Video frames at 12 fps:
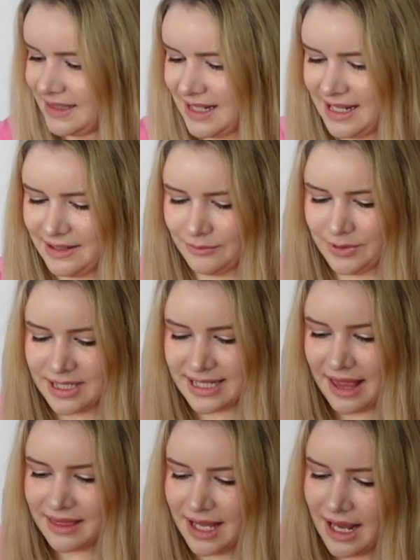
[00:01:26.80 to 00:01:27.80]
I will
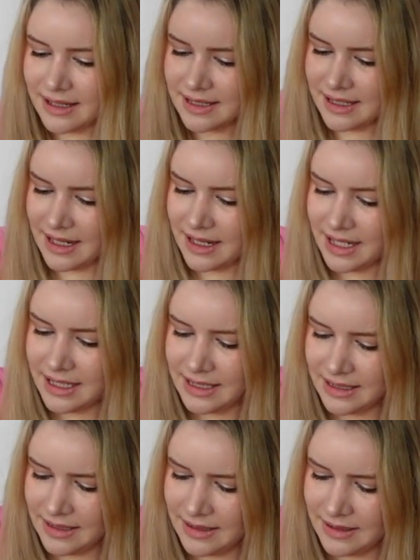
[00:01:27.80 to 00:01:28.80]
set that aside,
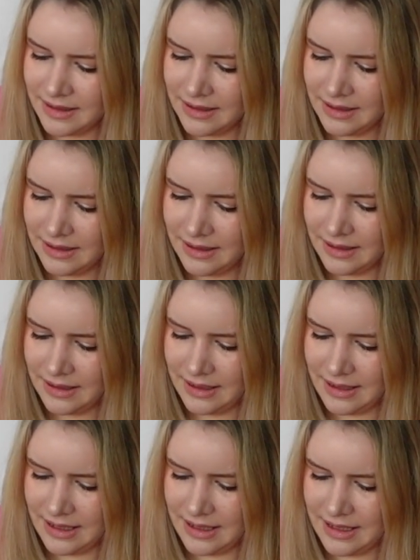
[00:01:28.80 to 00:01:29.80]

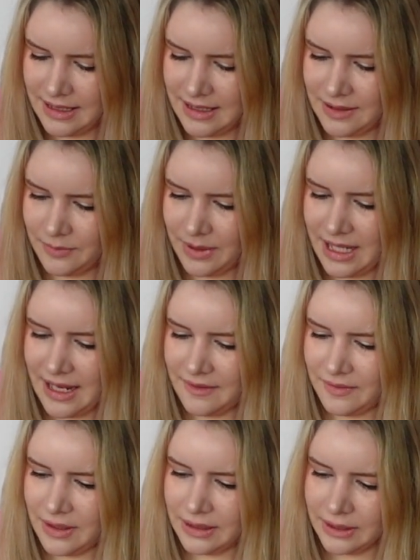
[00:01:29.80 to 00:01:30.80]
and we
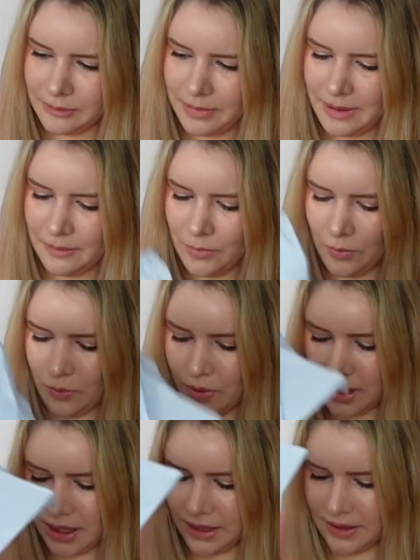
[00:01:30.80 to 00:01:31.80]
have a little bit
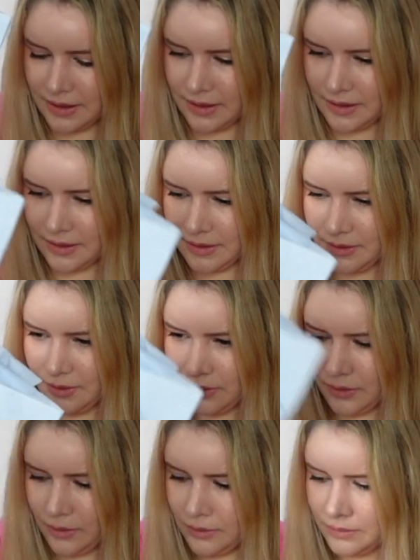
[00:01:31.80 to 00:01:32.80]
more.
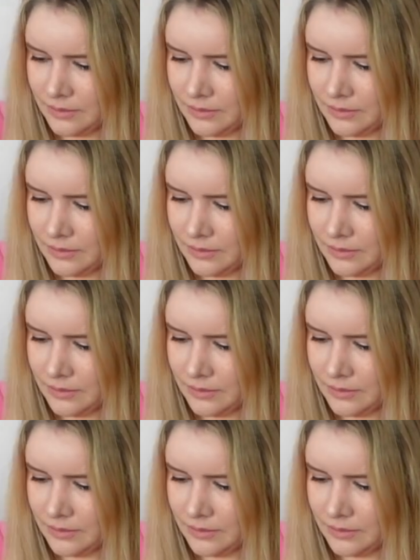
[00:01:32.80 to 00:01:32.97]
Ooh.